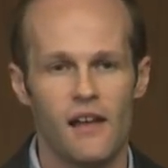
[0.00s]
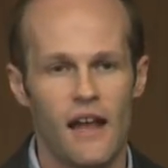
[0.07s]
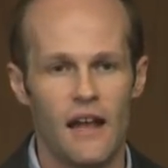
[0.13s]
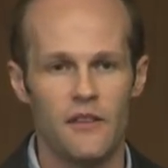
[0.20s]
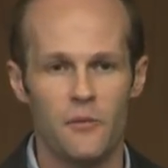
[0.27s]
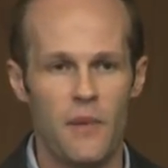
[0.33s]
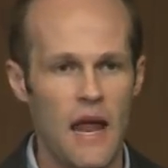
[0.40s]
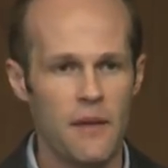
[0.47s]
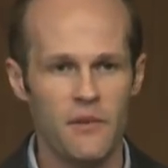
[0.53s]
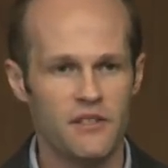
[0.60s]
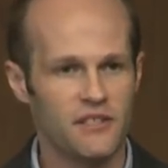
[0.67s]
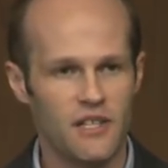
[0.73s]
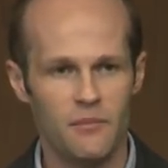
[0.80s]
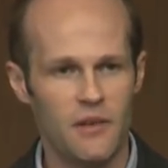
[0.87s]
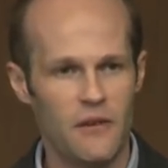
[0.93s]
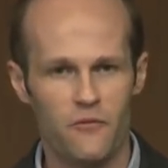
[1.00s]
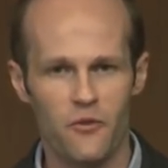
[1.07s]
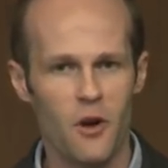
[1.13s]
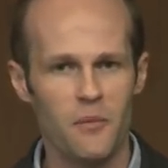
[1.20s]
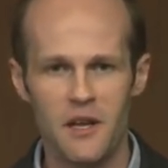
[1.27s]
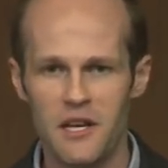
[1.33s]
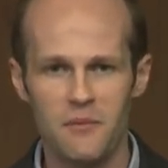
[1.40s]
And the payments can be
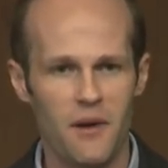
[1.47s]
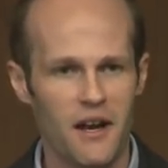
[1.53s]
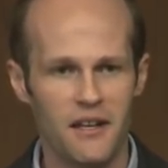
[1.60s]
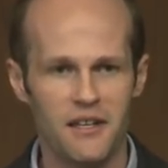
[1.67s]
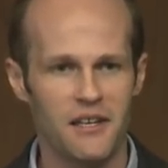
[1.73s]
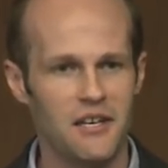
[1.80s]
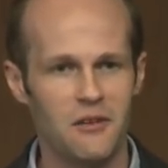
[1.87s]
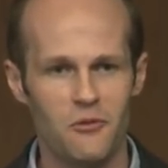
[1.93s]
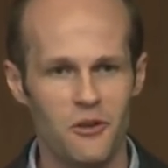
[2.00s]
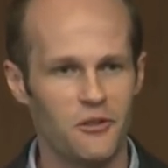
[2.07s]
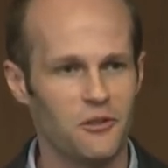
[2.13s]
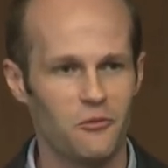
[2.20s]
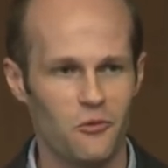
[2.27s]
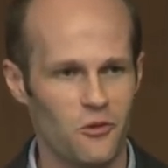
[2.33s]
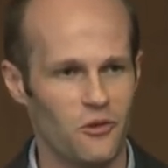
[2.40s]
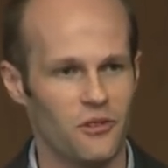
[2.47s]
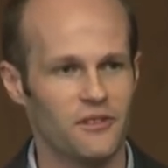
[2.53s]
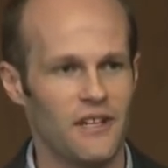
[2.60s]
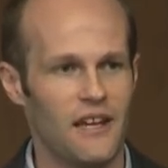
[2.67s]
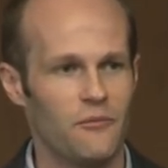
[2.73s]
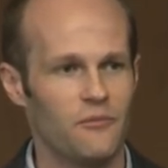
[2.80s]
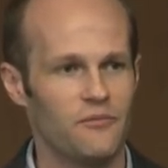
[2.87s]
from anybody, anywhere in the world,
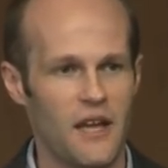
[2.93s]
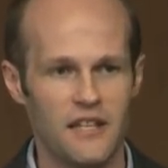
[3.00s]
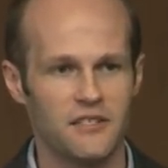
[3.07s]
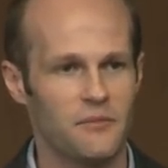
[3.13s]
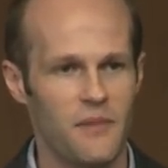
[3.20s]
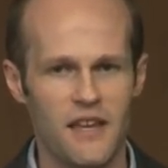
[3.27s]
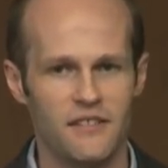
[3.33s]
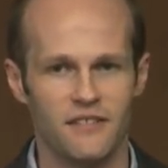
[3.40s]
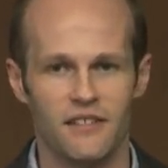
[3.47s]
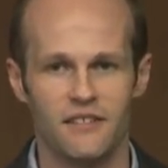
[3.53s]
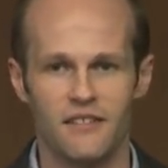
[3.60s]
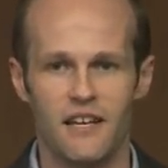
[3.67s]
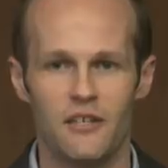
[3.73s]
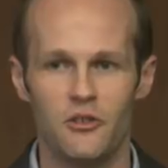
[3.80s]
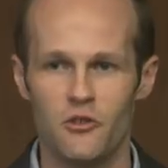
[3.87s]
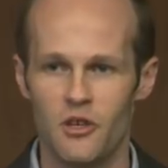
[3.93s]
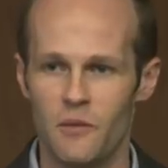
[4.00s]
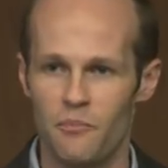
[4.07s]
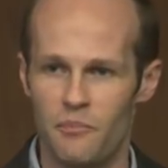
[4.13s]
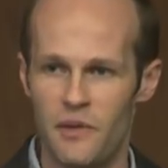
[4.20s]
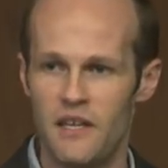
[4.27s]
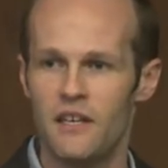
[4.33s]
and that's amazing. Like you
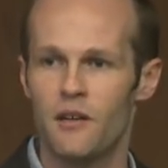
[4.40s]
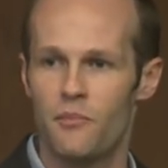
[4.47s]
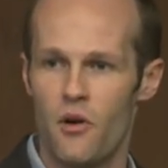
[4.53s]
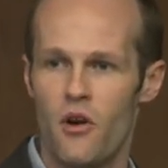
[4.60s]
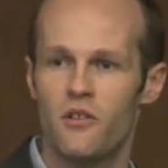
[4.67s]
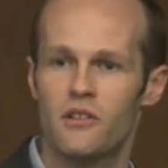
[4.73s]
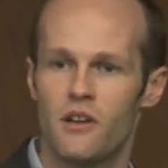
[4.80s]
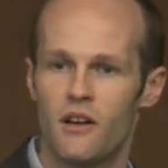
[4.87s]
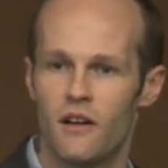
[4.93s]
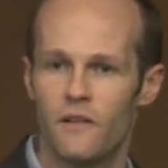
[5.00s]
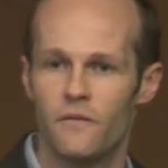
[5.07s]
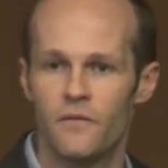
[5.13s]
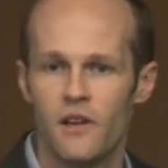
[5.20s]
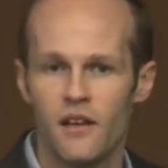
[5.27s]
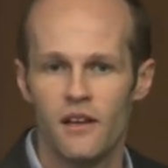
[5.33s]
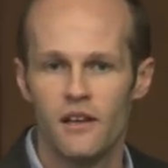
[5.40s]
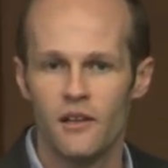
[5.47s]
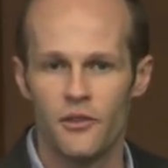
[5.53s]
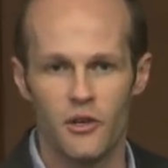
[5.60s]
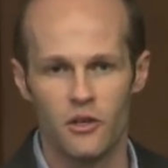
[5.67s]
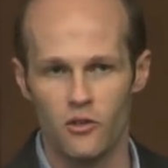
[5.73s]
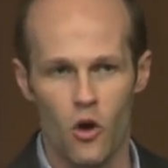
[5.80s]
can be a part of
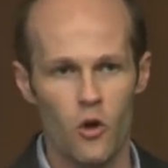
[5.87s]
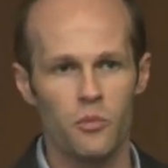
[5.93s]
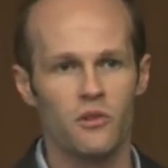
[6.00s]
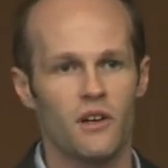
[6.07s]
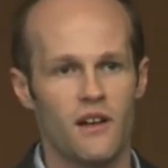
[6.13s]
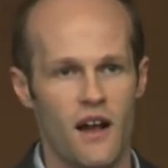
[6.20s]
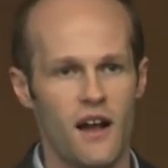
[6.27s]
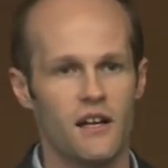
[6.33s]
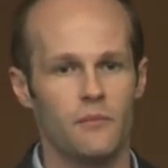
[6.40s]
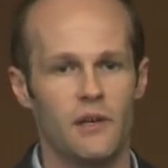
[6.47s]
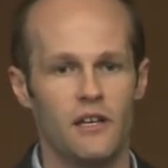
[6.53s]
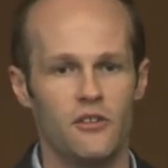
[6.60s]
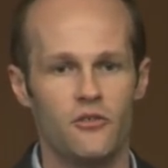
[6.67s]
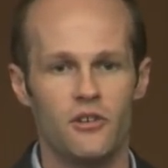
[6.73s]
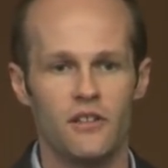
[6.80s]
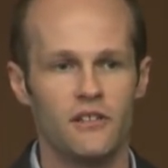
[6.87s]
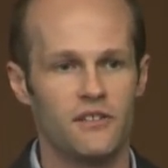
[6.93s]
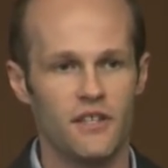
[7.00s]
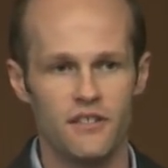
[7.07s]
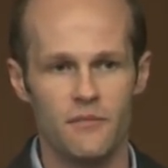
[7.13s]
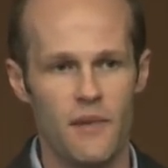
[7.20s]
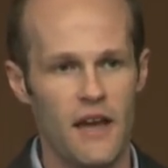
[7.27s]
the global economy. You can
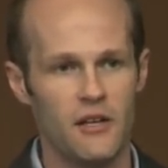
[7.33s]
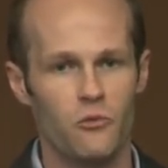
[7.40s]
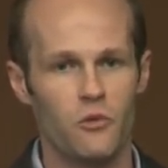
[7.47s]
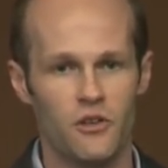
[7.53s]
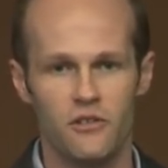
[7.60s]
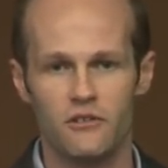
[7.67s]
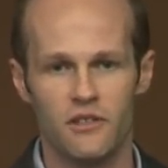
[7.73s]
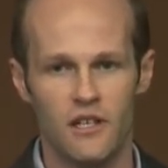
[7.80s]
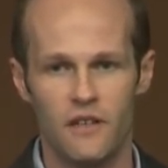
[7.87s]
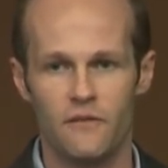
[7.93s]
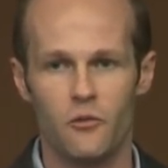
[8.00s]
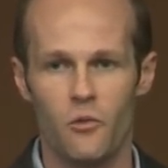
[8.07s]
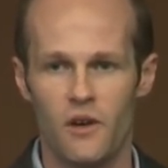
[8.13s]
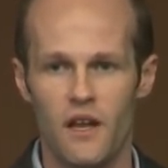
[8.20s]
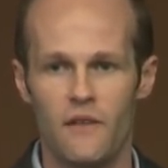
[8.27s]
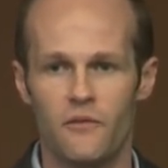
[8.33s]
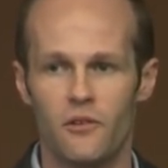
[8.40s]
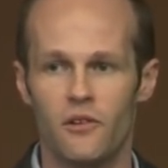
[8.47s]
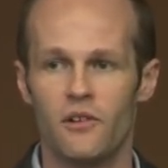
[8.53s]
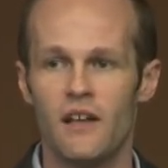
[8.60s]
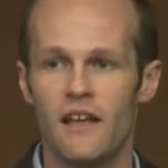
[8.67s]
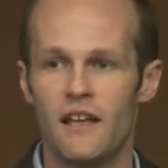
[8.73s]
doesn't matter where you live or
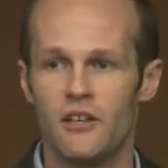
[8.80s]
whatever.